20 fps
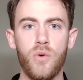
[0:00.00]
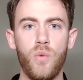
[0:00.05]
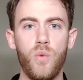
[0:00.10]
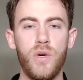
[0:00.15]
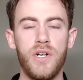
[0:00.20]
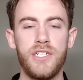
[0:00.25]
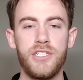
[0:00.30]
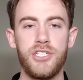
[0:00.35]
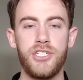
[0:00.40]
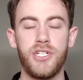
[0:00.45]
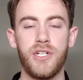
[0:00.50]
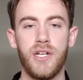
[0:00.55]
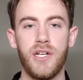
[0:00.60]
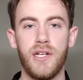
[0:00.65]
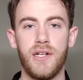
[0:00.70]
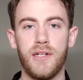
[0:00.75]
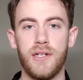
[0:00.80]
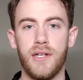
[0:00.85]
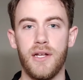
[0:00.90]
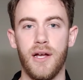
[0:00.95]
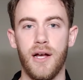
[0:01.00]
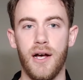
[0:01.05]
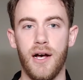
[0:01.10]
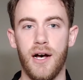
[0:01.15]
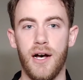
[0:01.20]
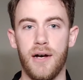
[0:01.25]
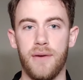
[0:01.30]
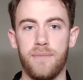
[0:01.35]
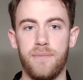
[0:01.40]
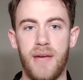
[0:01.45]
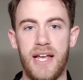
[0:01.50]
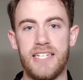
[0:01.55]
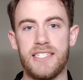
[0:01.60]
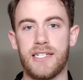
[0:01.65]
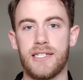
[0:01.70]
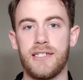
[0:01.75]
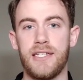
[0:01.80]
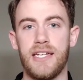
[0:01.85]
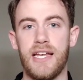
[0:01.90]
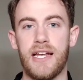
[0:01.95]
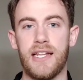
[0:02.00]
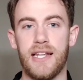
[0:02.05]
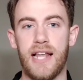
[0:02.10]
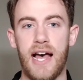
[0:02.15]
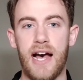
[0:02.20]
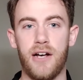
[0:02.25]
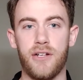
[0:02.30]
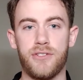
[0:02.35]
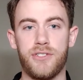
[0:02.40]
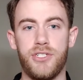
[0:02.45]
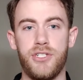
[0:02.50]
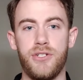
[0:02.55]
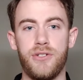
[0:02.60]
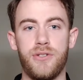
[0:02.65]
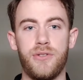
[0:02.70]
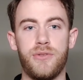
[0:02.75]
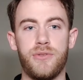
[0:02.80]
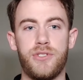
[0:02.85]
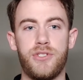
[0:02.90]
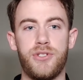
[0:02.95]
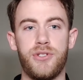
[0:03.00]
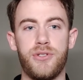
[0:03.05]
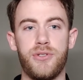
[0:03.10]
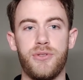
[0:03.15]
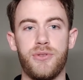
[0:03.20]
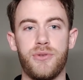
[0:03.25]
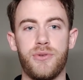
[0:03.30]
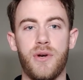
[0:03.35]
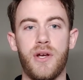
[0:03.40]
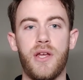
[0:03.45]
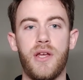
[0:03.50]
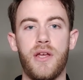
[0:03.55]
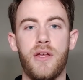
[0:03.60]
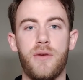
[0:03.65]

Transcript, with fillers: which um, basically allows you to